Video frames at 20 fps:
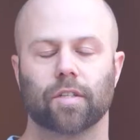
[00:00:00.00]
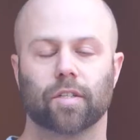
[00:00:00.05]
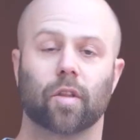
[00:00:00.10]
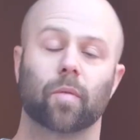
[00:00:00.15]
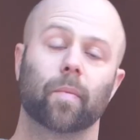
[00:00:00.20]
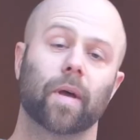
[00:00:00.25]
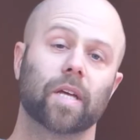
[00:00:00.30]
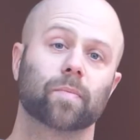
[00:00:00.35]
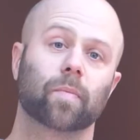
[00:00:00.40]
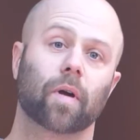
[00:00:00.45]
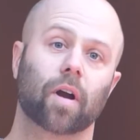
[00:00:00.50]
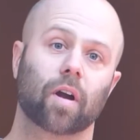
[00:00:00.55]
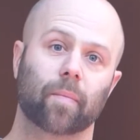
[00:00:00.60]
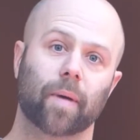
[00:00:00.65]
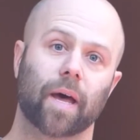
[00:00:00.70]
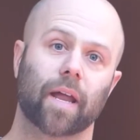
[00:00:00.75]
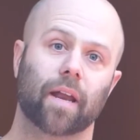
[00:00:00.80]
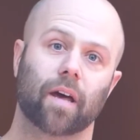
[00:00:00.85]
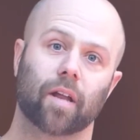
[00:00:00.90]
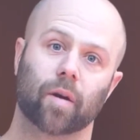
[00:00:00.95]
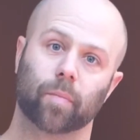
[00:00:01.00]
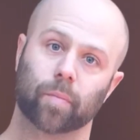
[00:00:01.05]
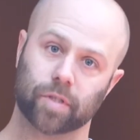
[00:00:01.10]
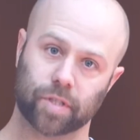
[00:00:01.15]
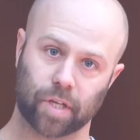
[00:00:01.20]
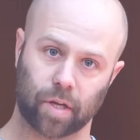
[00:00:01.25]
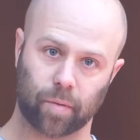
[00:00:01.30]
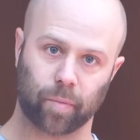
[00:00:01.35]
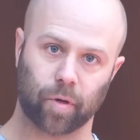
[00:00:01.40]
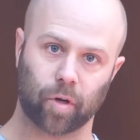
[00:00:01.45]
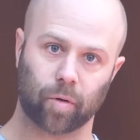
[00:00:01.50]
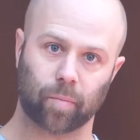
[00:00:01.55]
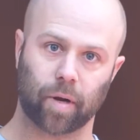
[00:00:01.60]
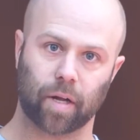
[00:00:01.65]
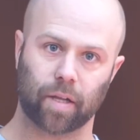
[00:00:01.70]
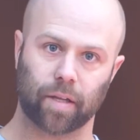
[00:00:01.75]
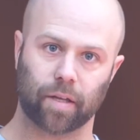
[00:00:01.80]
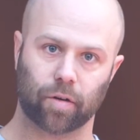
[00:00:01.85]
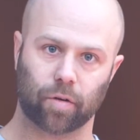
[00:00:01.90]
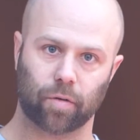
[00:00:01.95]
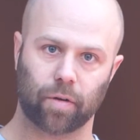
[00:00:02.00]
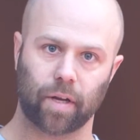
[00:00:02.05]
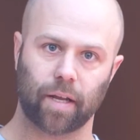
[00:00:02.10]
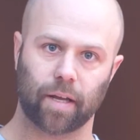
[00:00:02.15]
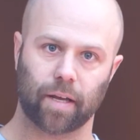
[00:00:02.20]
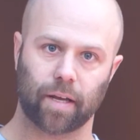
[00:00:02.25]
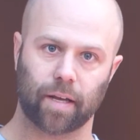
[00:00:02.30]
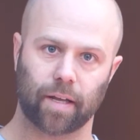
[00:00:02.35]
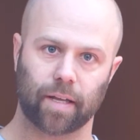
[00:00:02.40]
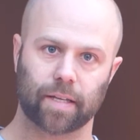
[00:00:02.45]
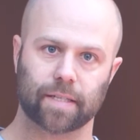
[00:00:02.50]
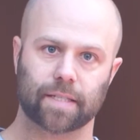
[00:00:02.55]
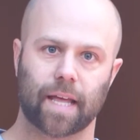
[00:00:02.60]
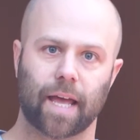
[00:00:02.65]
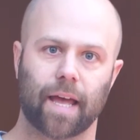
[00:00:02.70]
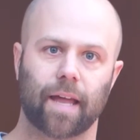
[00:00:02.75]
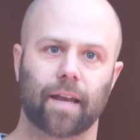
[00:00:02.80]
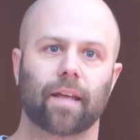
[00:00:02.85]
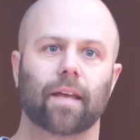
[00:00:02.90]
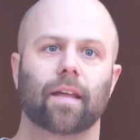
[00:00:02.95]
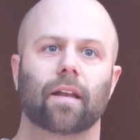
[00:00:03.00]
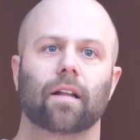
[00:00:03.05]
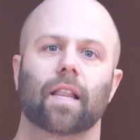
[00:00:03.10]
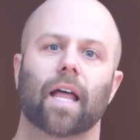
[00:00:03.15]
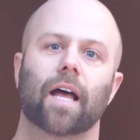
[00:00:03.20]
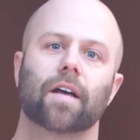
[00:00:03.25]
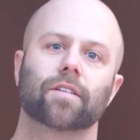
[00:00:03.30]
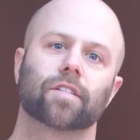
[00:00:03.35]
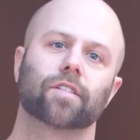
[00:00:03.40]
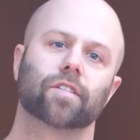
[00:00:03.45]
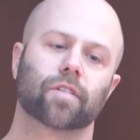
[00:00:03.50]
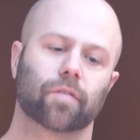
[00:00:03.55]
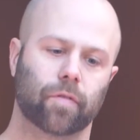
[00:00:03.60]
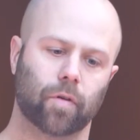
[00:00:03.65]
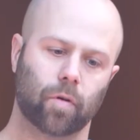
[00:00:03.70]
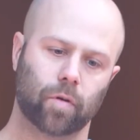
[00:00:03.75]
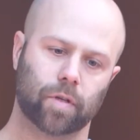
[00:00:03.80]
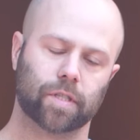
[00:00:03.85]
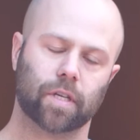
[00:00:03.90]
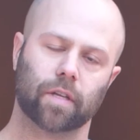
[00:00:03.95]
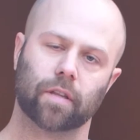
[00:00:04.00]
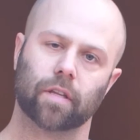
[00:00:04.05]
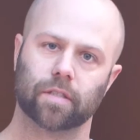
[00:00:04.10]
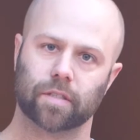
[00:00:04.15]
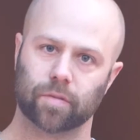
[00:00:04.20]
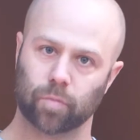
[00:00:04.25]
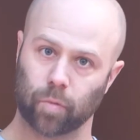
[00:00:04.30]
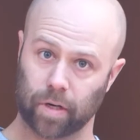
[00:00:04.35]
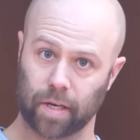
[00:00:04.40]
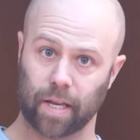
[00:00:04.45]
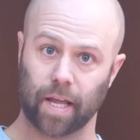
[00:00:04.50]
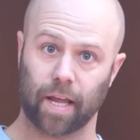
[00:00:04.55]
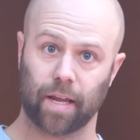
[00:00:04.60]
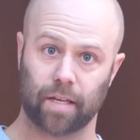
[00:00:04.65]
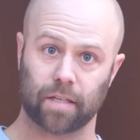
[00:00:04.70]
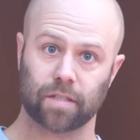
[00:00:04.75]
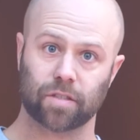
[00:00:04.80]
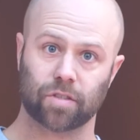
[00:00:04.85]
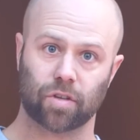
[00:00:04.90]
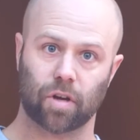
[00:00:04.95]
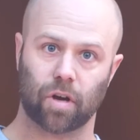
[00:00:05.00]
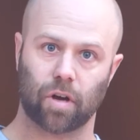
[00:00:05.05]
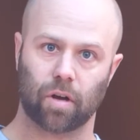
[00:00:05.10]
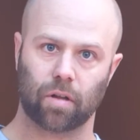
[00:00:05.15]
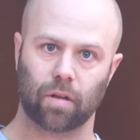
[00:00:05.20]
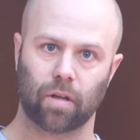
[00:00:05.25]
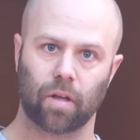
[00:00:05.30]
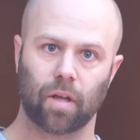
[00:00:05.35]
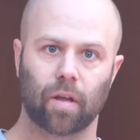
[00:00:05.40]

So the best part about 100% pure polyurea is that it allows us to focus on this one day install